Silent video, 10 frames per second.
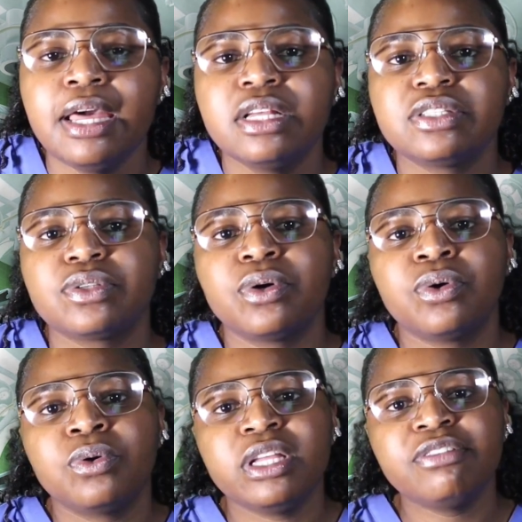
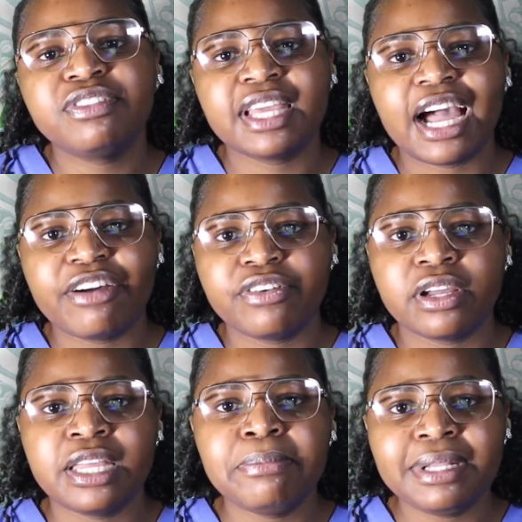So if they have an
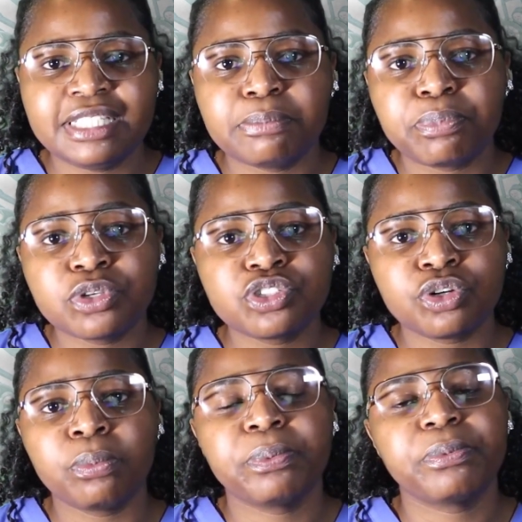immediate post-op